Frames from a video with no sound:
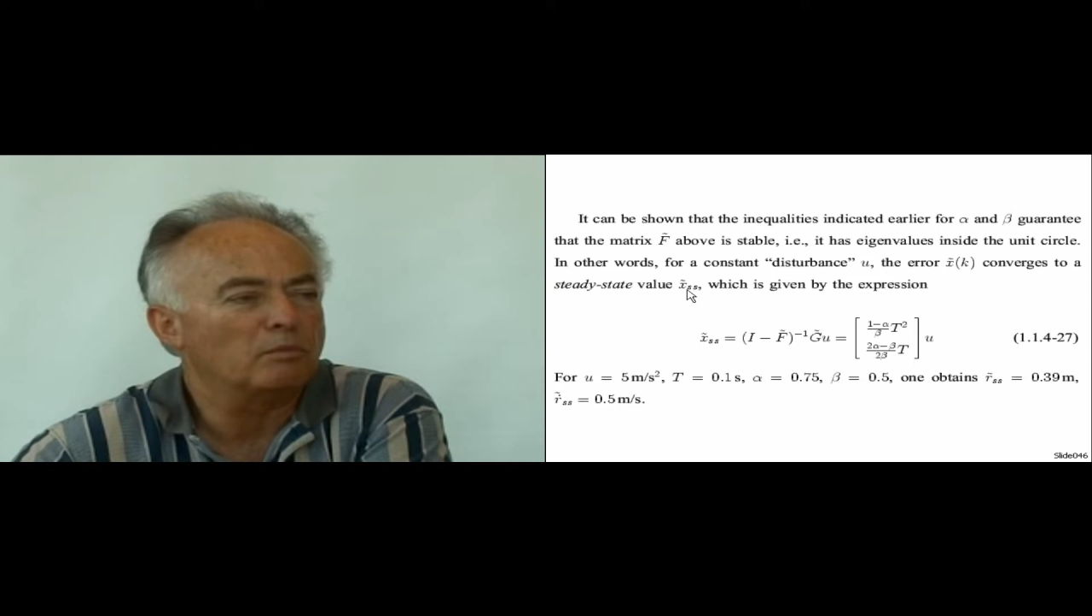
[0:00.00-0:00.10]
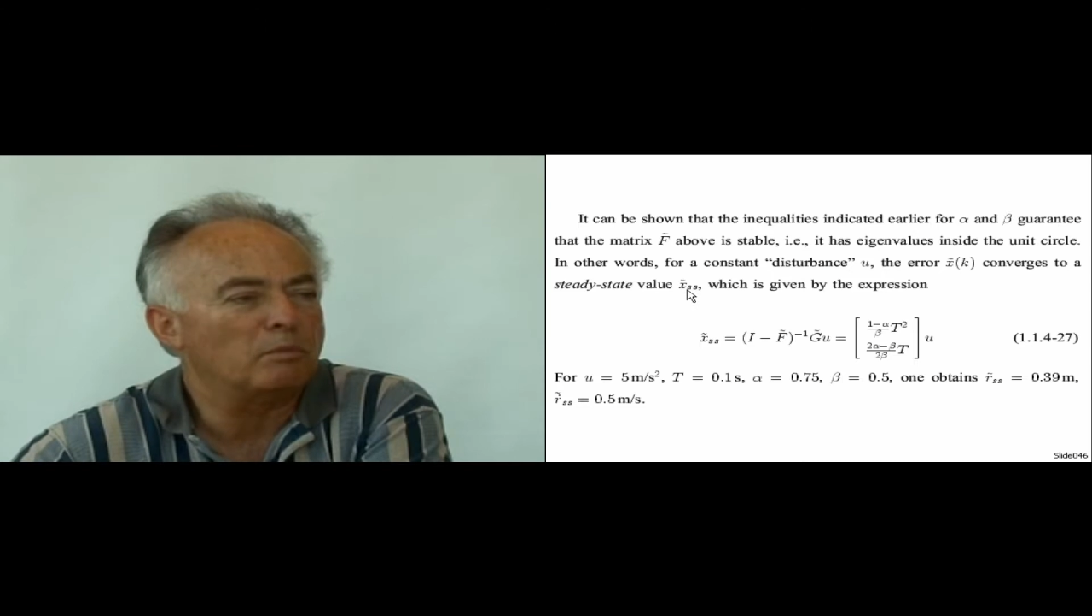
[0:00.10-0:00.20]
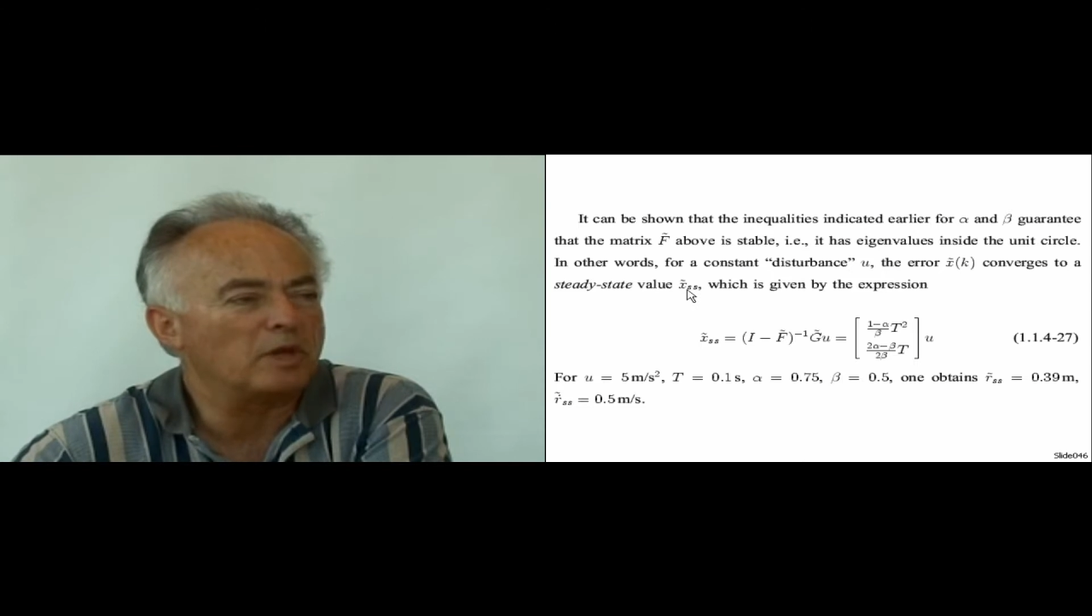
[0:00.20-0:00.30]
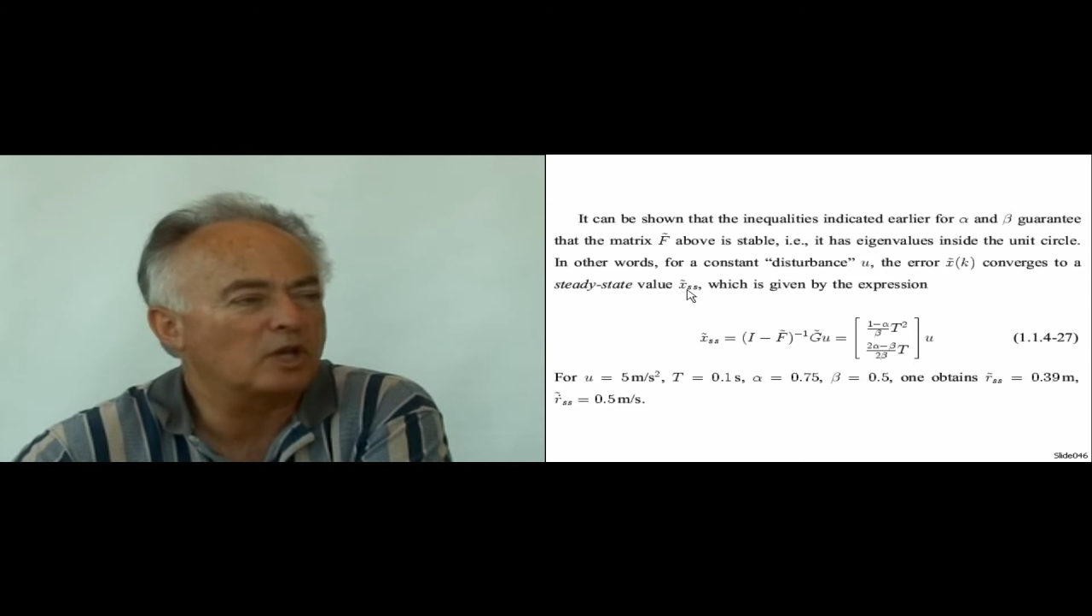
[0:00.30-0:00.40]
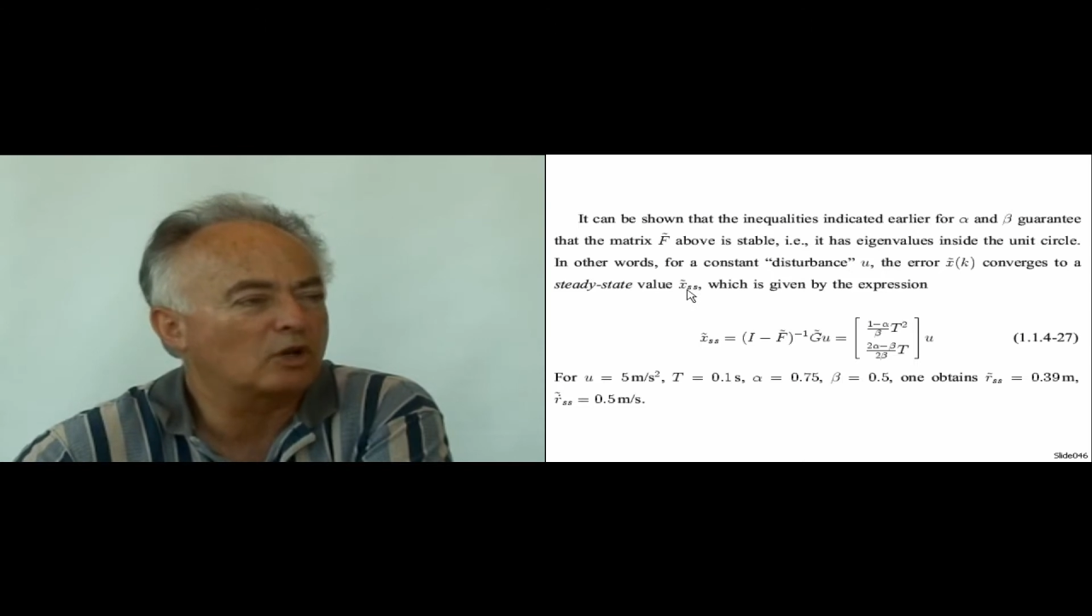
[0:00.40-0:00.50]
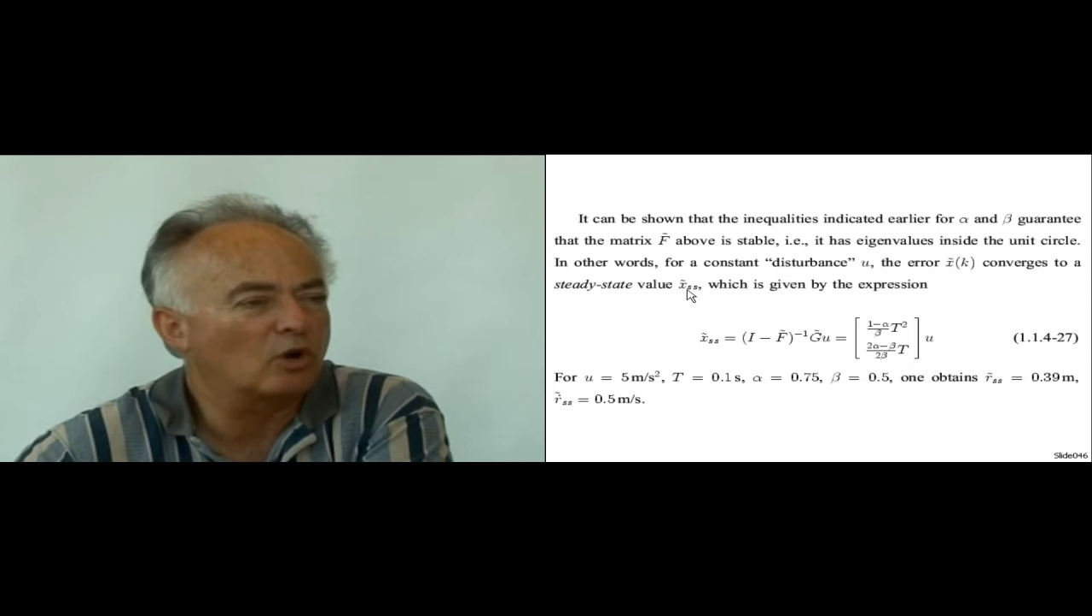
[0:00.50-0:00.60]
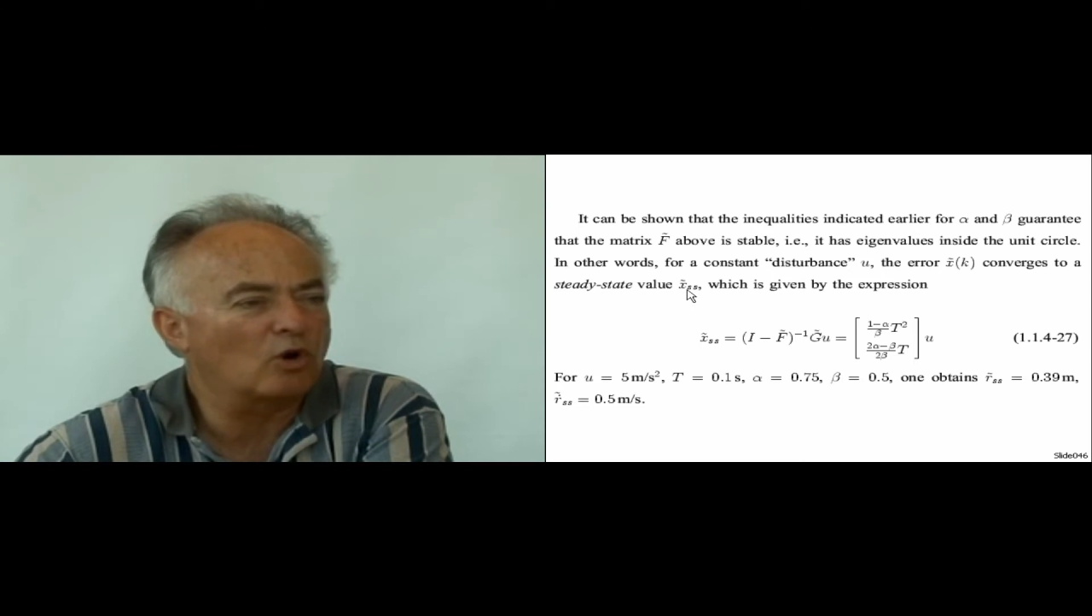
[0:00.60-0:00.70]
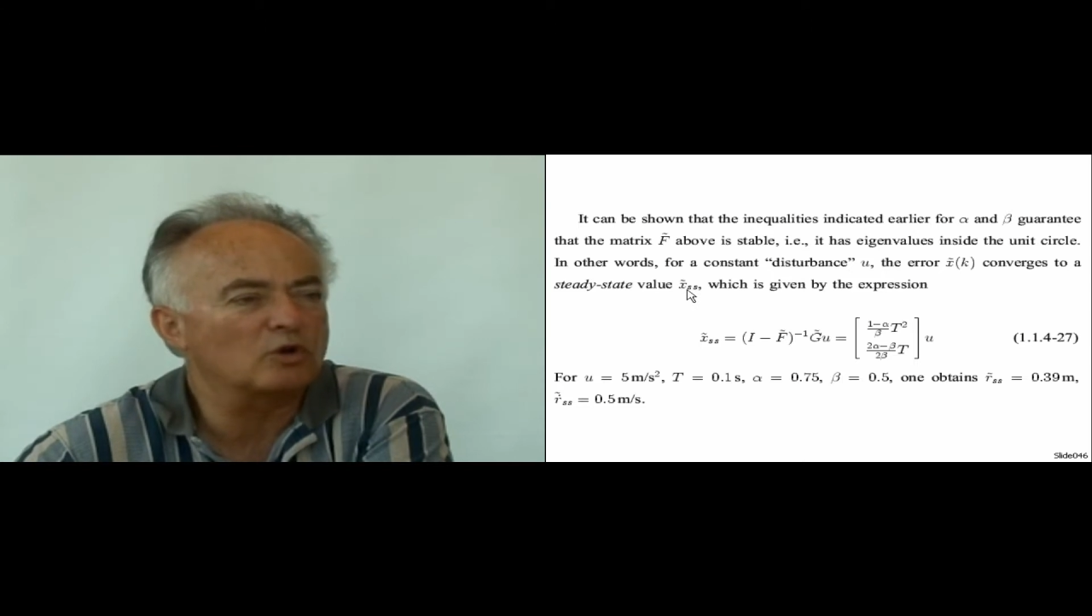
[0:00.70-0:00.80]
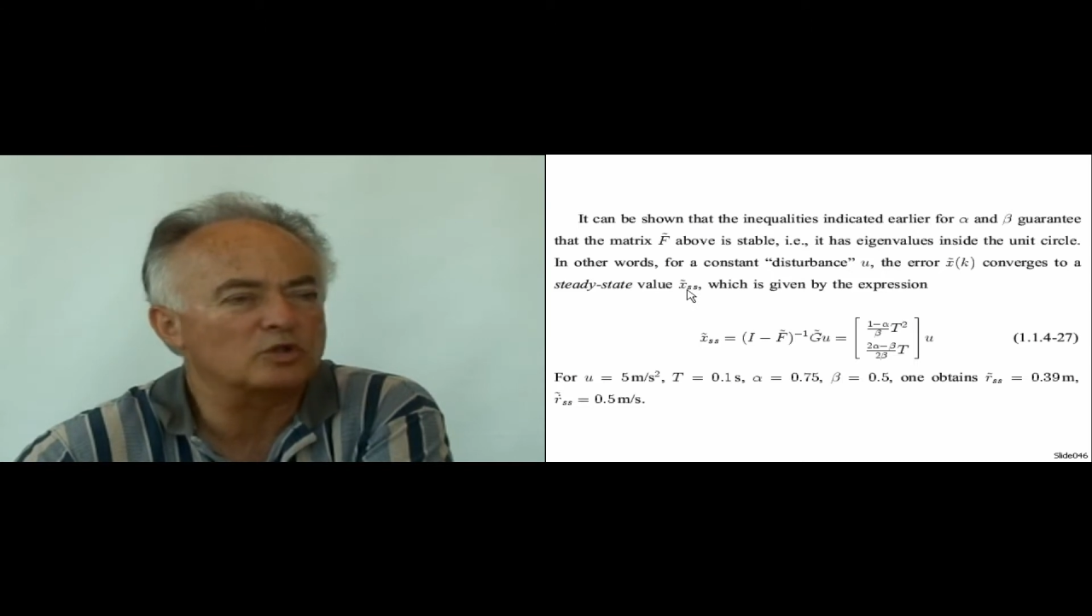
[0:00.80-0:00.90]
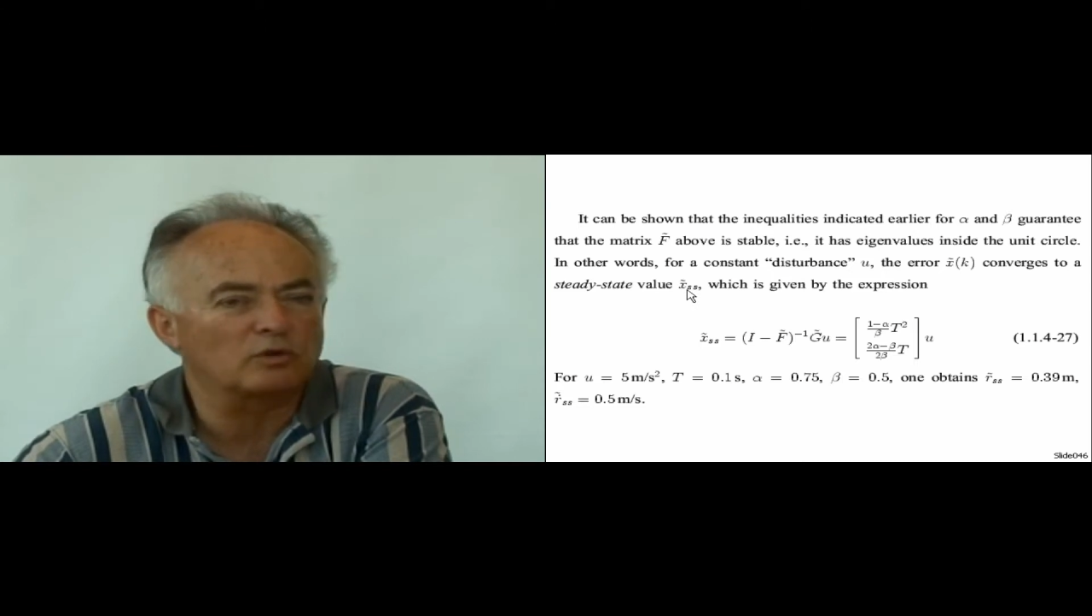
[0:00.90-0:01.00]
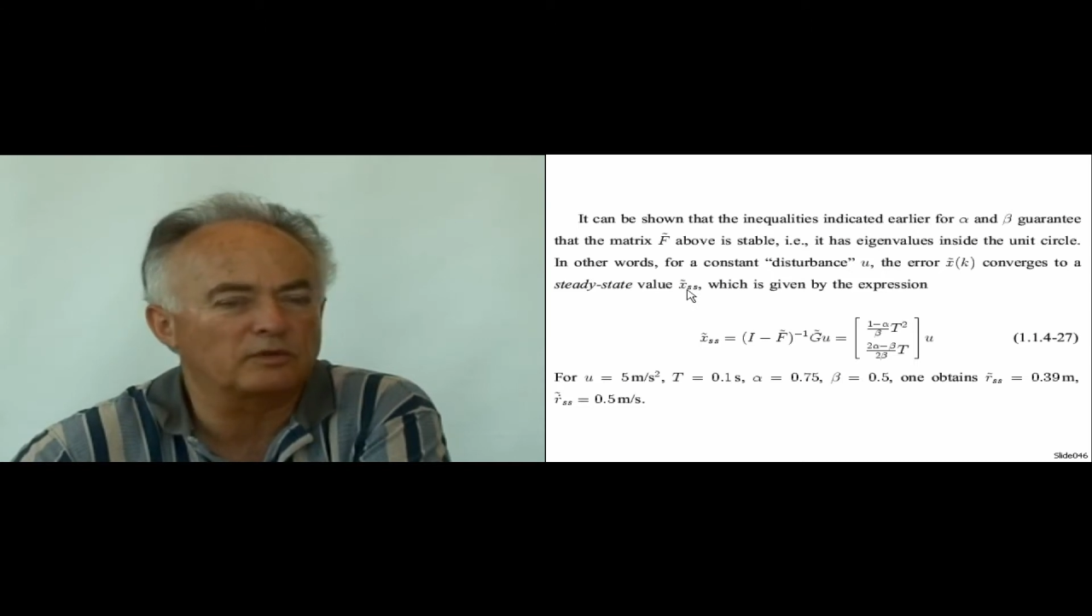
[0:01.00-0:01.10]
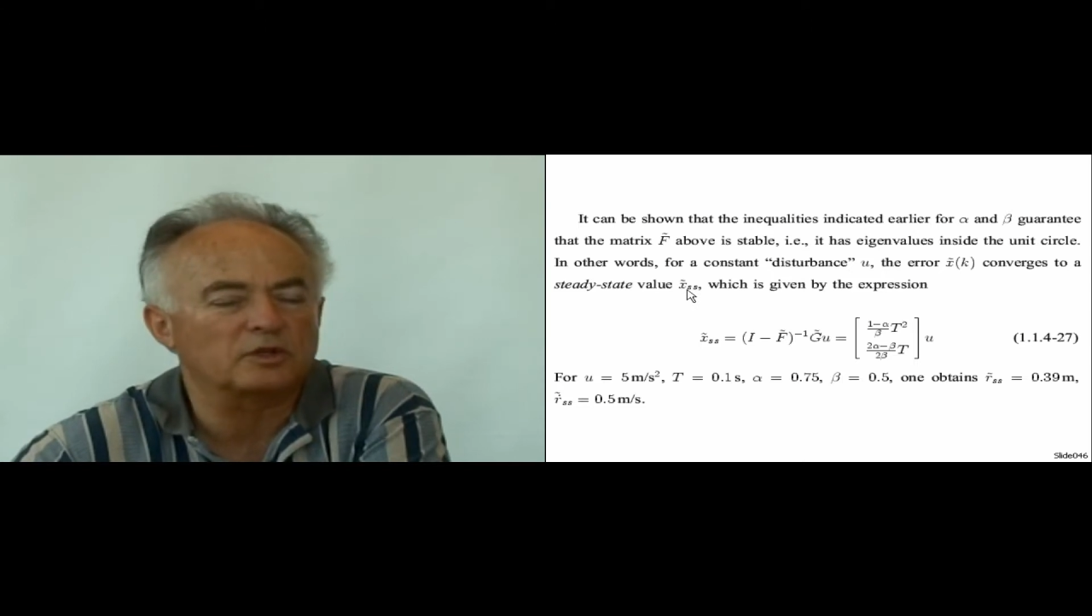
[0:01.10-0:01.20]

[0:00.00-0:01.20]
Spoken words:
Because of